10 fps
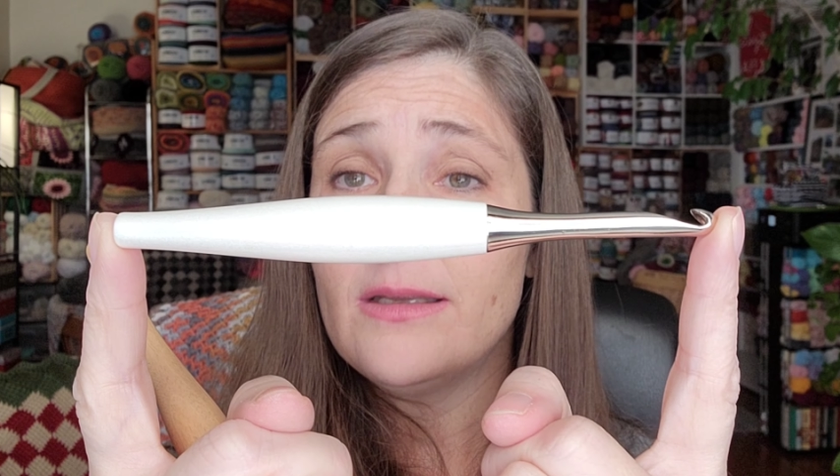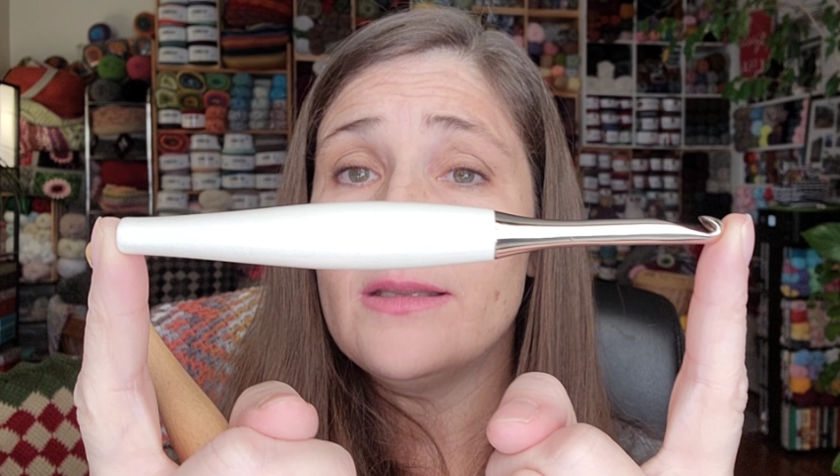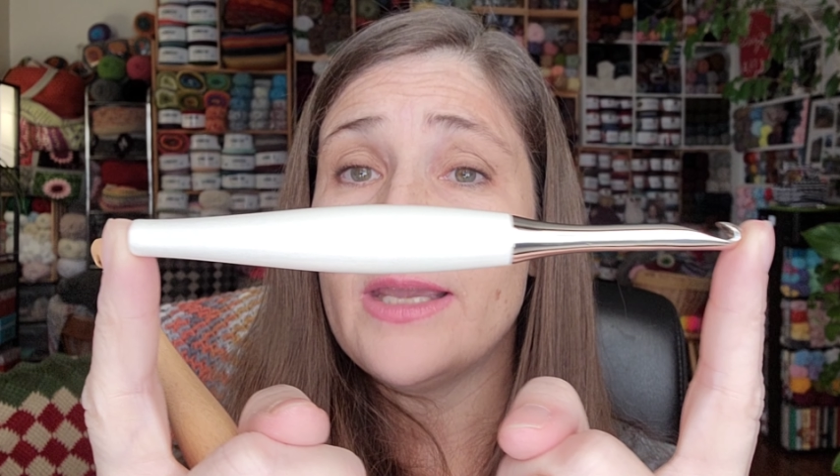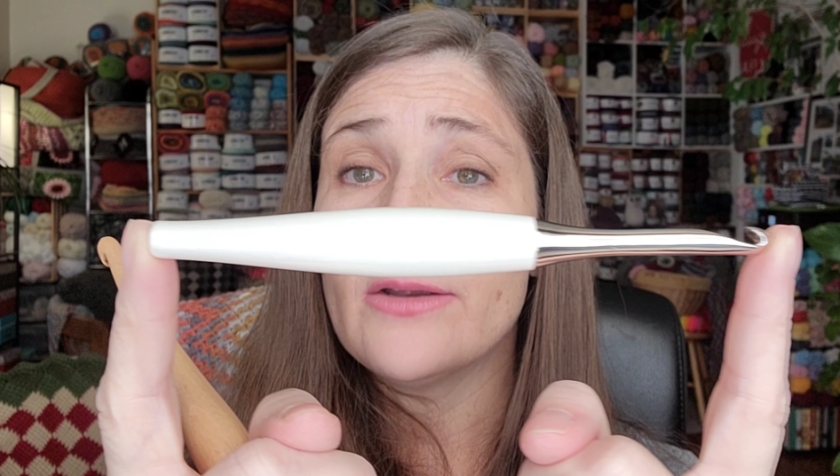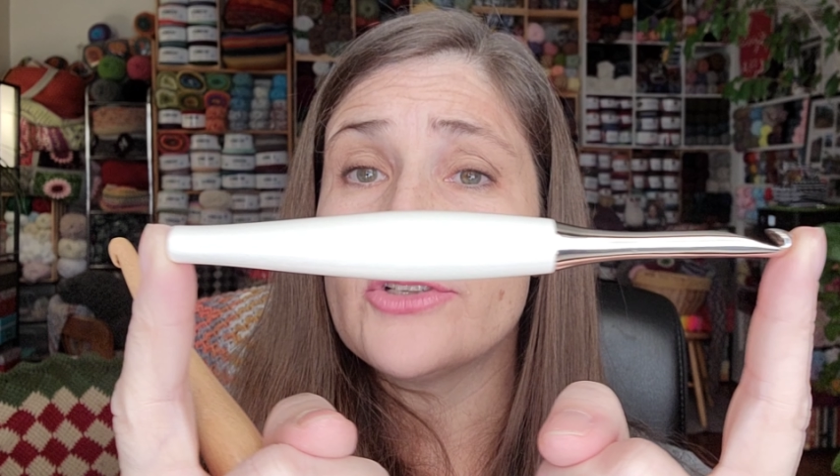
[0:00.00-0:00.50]

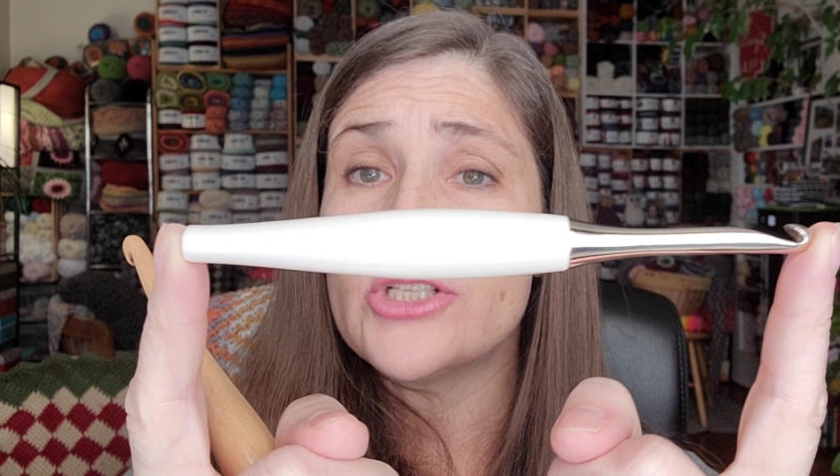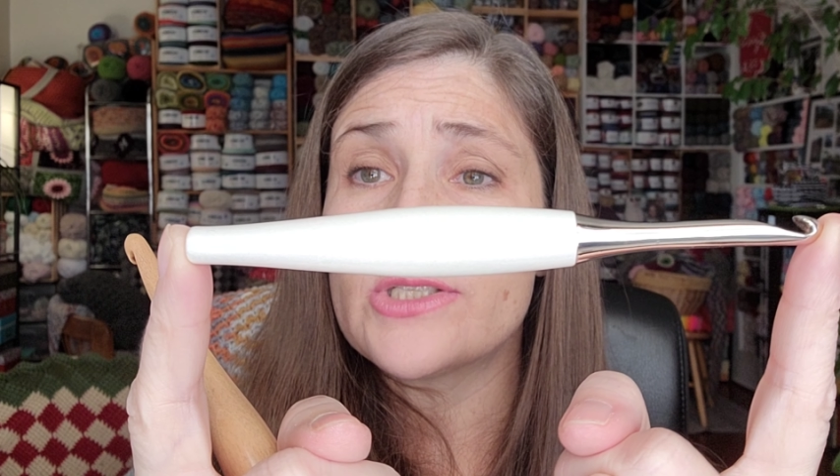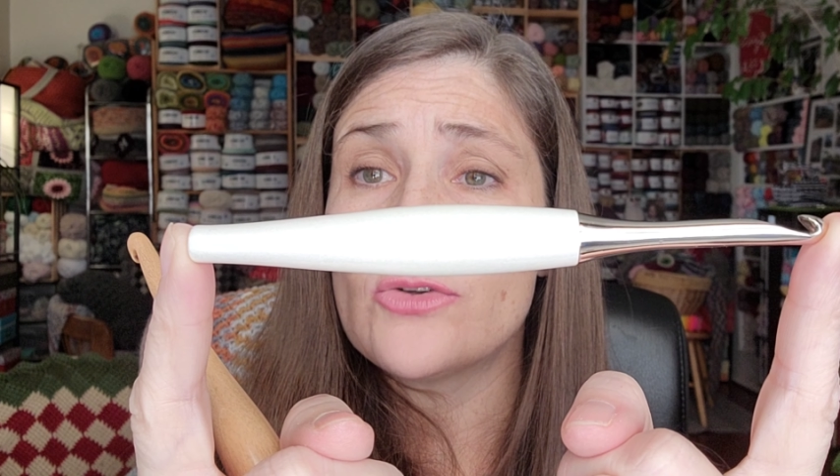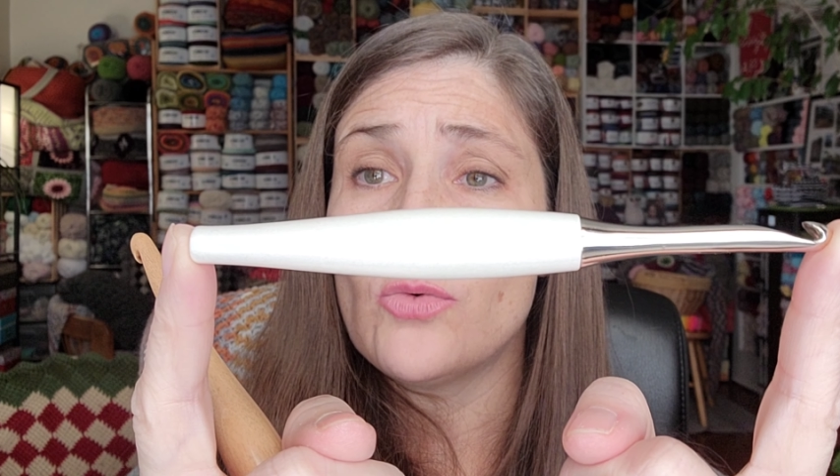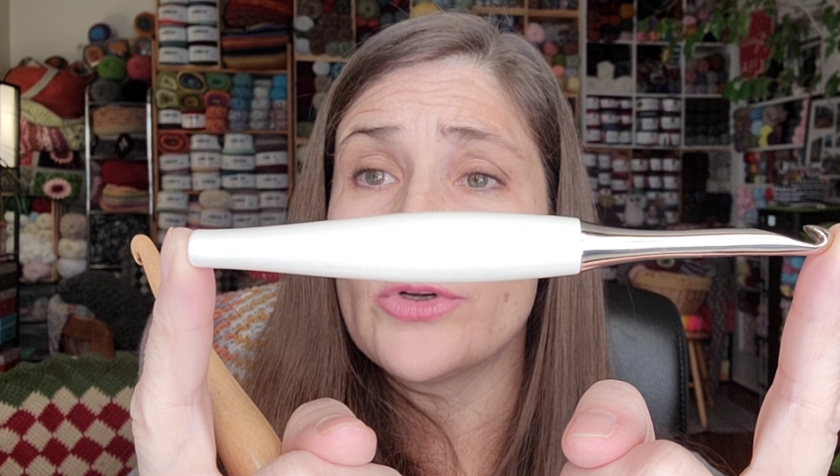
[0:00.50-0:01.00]
They are
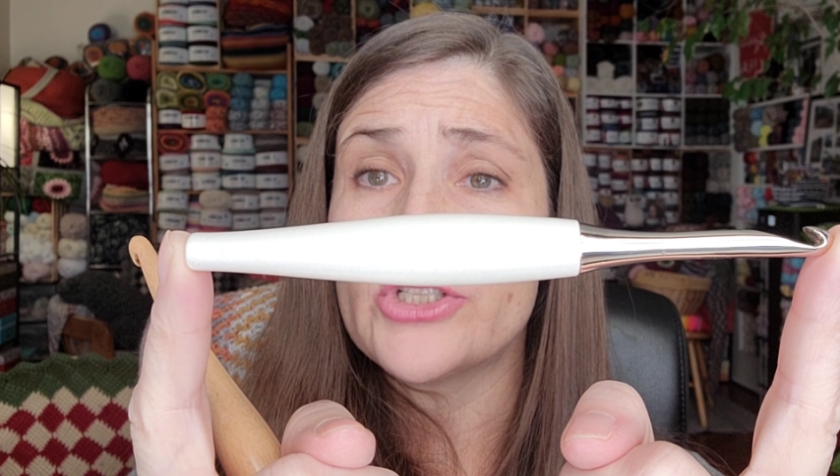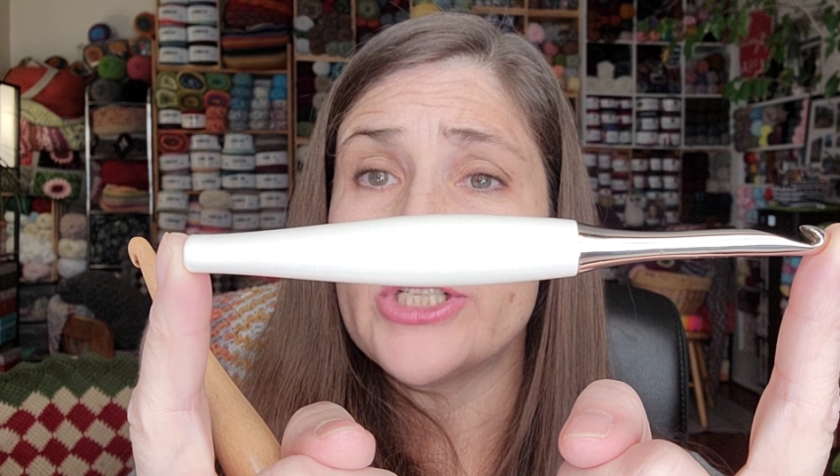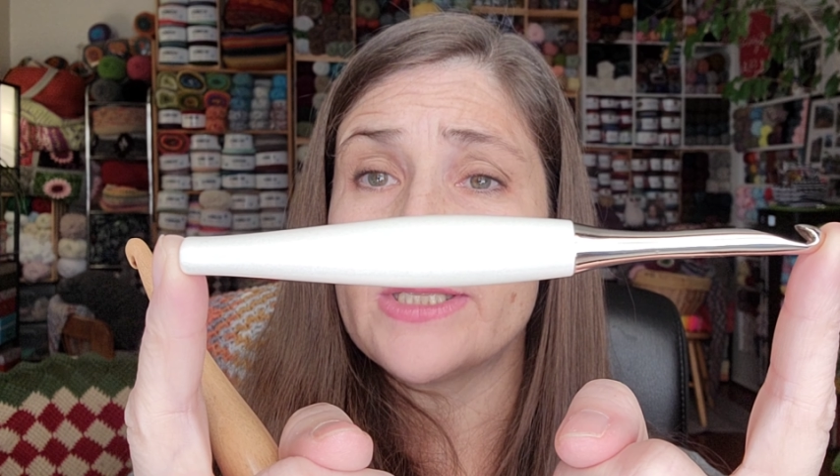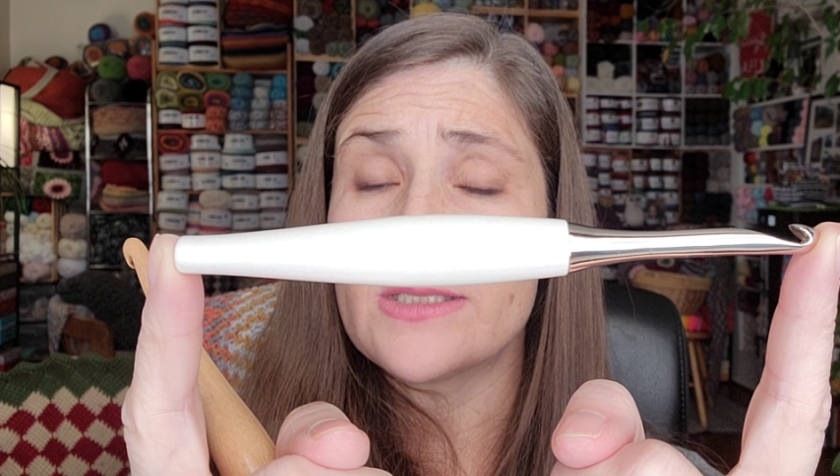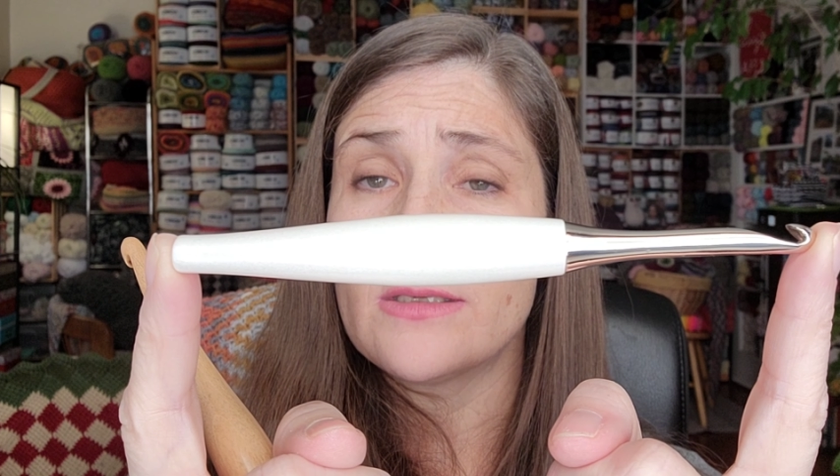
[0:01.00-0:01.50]
just
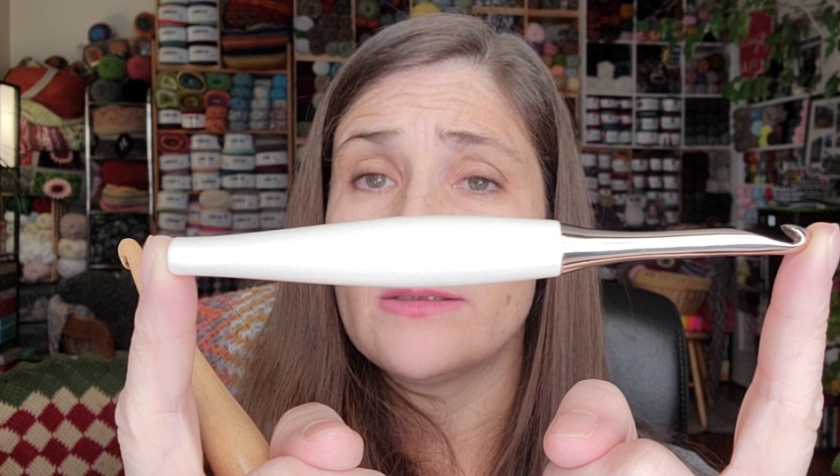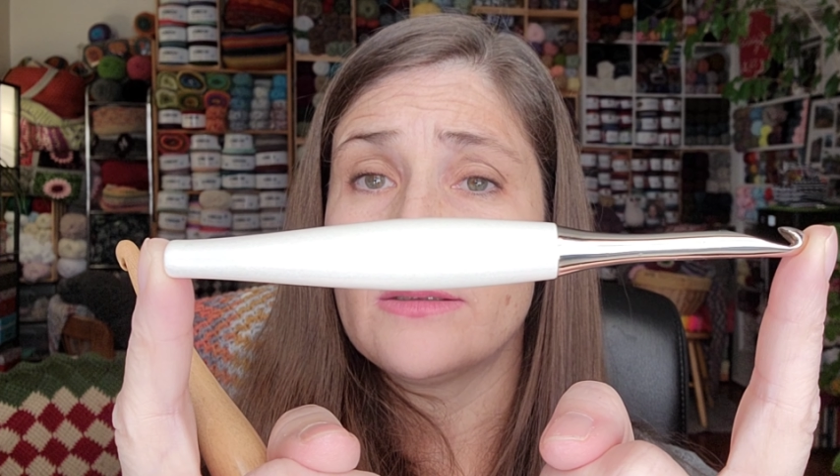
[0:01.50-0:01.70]
gorgeous.